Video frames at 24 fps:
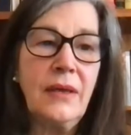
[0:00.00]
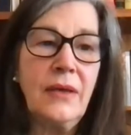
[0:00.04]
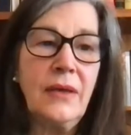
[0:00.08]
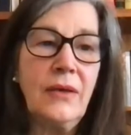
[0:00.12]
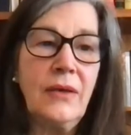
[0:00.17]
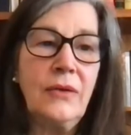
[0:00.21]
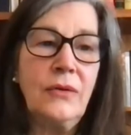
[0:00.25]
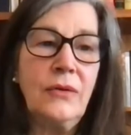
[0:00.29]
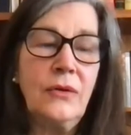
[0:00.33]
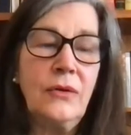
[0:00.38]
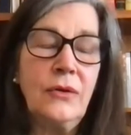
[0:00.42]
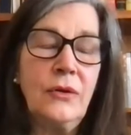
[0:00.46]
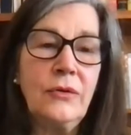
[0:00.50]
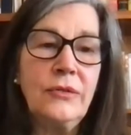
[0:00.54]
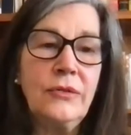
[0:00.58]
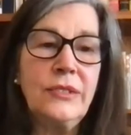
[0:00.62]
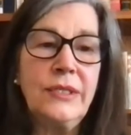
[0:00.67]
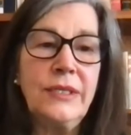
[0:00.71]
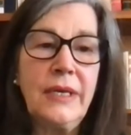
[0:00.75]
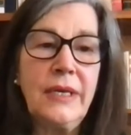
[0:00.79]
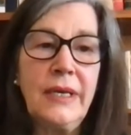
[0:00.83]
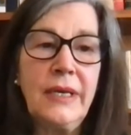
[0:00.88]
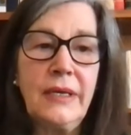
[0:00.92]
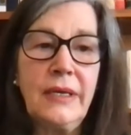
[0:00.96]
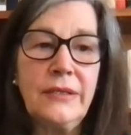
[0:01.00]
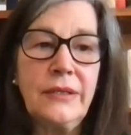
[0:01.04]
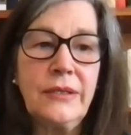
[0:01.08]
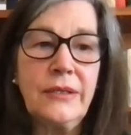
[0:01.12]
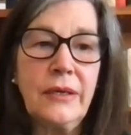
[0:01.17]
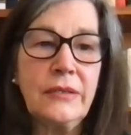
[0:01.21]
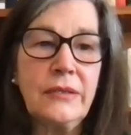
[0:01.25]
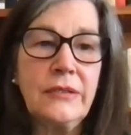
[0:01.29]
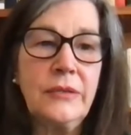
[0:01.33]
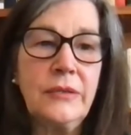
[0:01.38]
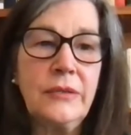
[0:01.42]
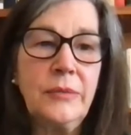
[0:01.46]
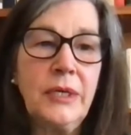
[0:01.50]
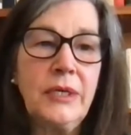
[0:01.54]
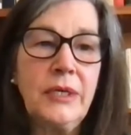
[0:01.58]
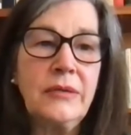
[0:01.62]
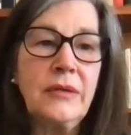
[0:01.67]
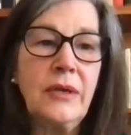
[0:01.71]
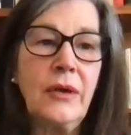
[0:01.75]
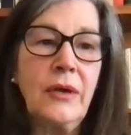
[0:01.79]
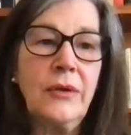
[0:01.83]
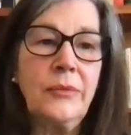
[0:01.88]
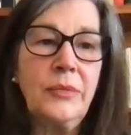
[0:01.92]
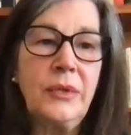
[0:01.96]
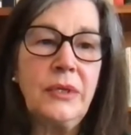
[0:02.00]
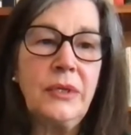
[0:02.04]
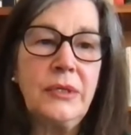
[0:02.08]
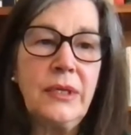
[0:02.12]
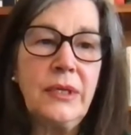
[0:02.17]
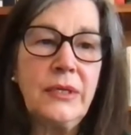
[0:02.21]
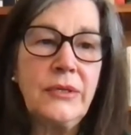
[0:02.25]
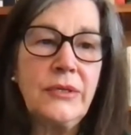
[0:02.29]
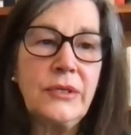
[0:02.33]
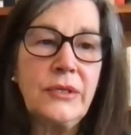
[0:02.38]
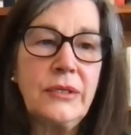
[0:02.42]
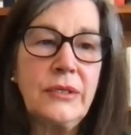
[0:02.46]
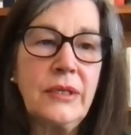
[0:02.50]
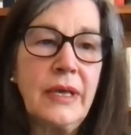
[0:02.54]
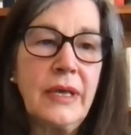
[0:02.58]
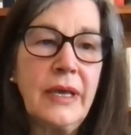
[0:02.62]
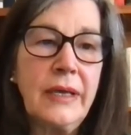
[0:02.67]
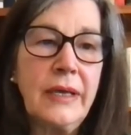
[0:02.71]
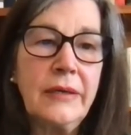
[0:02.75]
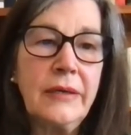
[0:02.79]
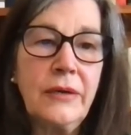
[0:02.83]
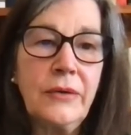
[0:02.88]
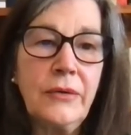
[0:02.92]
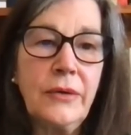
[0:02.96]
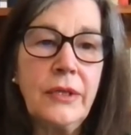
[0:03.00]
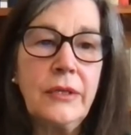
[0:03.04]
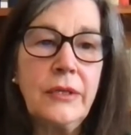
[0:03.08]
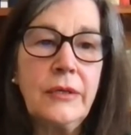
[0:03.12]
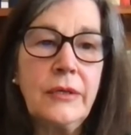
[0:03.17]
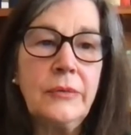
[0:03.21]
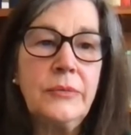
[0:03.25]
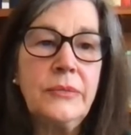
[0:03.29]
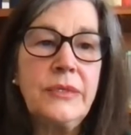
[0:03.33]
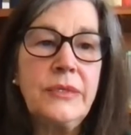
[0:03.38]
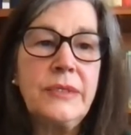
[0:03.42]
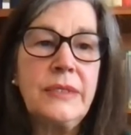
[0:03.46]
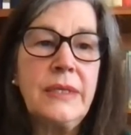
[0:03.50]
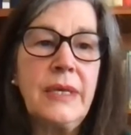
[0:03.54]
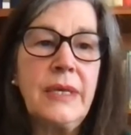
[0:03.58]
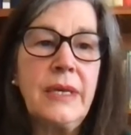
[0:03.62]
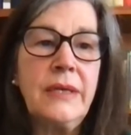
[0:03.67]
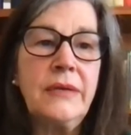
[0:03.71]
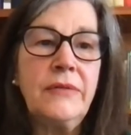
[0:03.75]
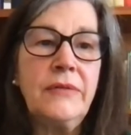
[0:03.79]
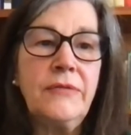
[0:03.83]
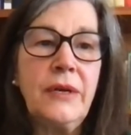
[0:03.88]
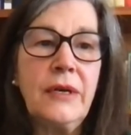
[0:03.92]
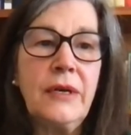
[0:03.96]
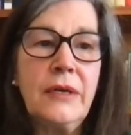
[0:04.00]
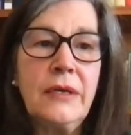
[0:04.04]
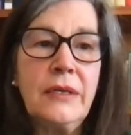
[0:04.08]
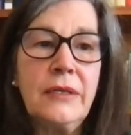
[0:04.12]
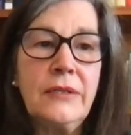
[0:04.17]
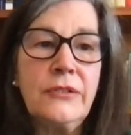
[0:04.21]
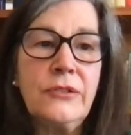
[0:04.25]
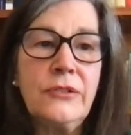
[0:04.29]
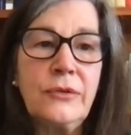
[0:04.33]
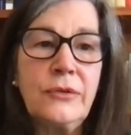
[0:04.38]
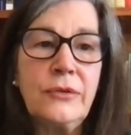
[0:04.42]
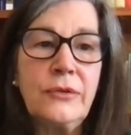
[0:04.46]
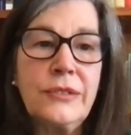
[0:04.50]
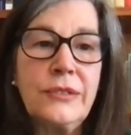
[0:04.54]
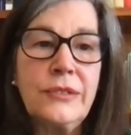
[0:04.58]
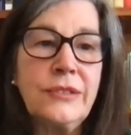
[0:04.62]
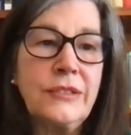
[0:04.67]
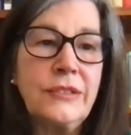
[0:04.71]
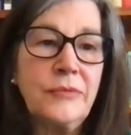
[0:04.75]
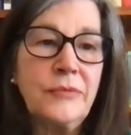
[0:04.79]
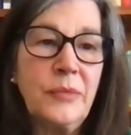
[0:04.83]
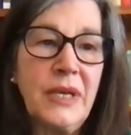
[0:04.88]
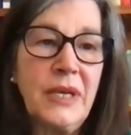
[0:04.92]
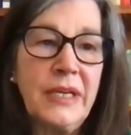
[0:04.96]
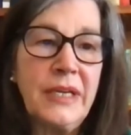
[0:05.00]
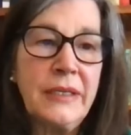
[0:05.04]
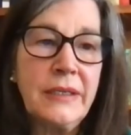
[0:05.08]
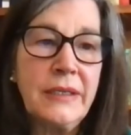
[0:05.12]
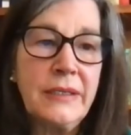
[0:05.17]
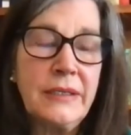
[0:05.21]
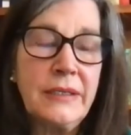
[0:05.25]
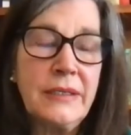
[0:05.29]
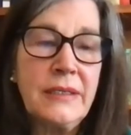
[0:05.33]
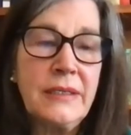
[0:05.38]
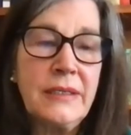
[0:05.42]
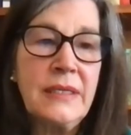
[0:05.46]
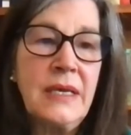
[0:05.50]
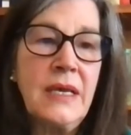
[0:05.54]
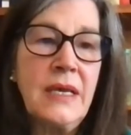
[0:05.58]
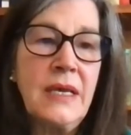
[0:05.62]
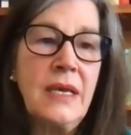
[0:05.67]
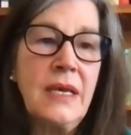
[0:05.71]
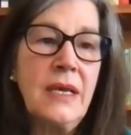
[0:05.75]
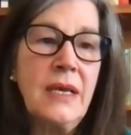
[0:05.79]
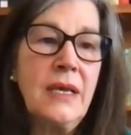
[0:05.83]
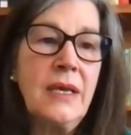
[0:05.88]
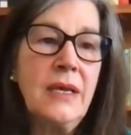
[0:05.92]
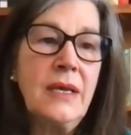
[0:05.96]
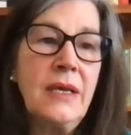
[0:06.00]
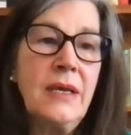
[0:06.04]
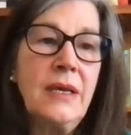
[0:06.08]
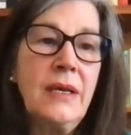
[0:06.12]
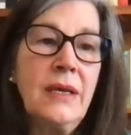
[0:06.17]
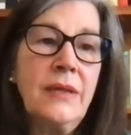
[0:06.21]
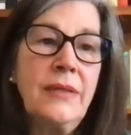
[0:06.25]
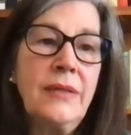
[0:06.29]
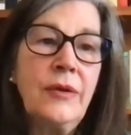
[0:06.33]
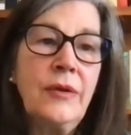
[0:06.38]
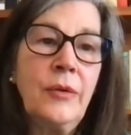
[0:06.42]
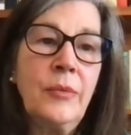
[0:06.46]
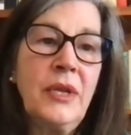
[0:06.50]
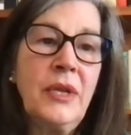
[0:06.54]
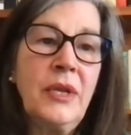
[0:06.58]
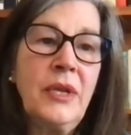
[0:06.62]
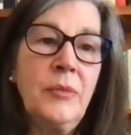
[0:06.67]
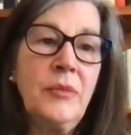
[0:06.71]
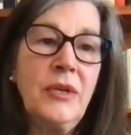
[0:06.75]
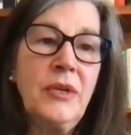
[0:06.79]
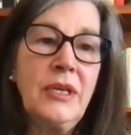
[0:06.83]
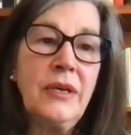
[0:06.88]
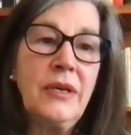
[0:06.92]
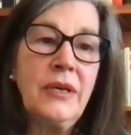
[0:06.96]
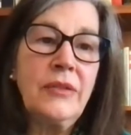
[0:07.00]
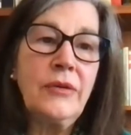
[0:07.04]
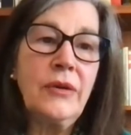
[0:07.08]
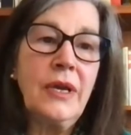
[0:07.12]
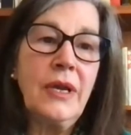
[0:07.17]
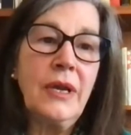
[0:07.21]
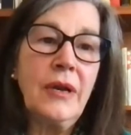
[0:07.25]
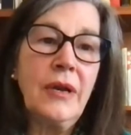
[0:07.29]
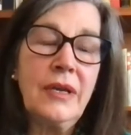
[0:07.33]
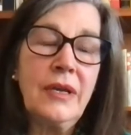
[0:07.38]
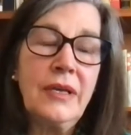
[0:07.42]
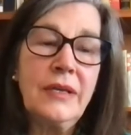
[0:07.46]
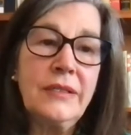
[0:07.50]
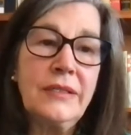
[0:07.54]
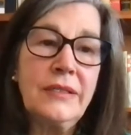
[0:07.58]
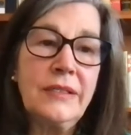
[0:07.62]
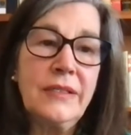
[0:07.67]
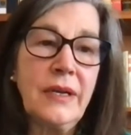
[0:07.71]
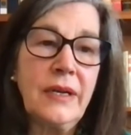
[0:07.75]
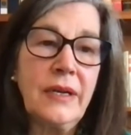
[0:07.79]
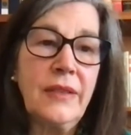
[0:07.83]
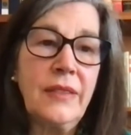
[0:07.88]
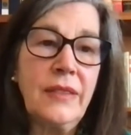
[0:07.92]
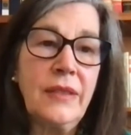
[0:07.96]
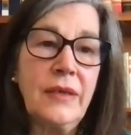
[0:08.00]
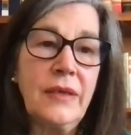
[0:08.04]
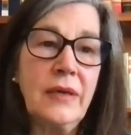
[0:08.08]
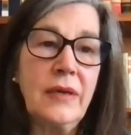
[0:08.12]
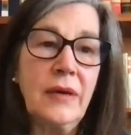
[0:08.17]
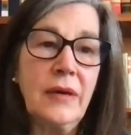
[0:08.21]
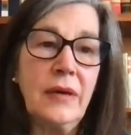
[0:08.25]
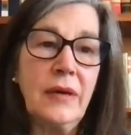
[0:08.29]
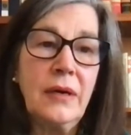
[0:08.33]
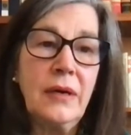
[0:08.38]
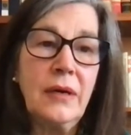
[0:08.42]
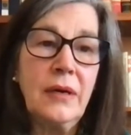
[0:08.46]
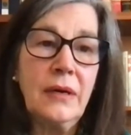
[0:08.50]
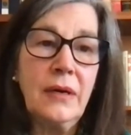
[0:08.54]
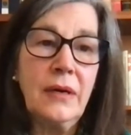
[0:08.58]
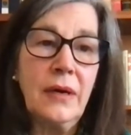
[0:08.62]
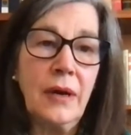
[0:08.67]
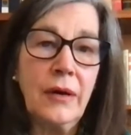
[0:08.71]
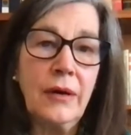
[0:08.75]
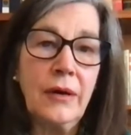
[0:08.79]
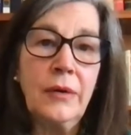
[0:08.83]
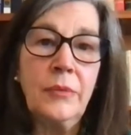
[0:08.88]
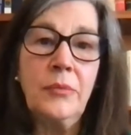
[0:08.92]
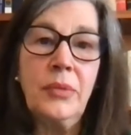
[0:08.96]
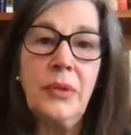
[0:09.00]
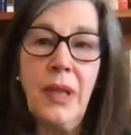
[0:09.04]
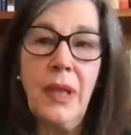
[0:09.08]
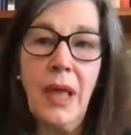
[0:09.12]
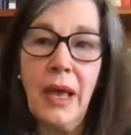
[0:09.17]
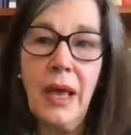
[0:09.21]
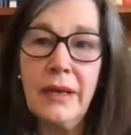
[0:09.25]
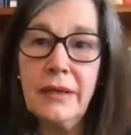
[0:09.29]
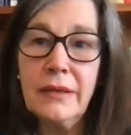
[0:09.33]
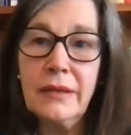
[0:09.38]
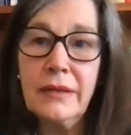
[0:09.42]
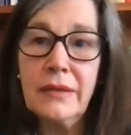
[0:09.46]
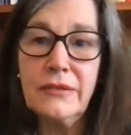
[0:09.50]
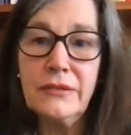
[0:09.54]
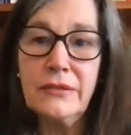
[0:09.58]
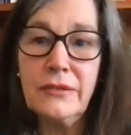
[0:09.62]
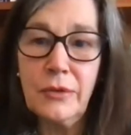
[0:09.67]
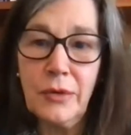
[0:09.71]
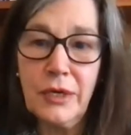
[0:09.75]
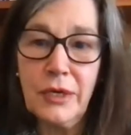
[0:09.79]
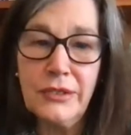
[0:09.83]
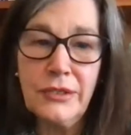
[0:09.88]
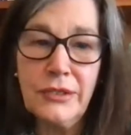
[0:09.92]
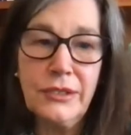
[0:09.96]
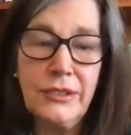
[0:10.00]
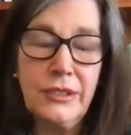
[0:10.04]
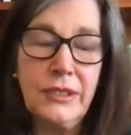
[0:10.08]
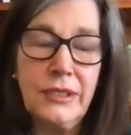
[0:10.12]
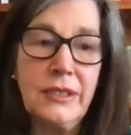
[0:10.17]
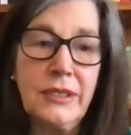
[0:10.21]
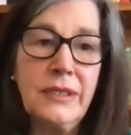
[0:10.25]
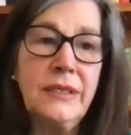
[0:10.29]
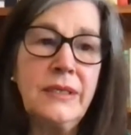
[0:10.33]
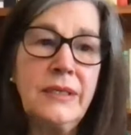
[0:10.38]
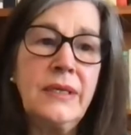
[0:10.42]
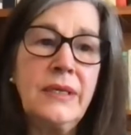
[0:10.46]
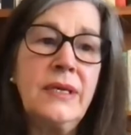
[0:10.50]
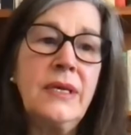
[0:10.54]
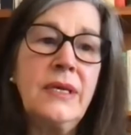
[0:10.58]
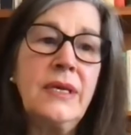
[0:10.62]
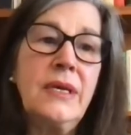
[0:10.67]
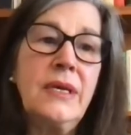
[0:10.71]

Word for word: you know, today I talked about computational algorithms and various sources of bias. There are many, many other areas that I think are implied in this question.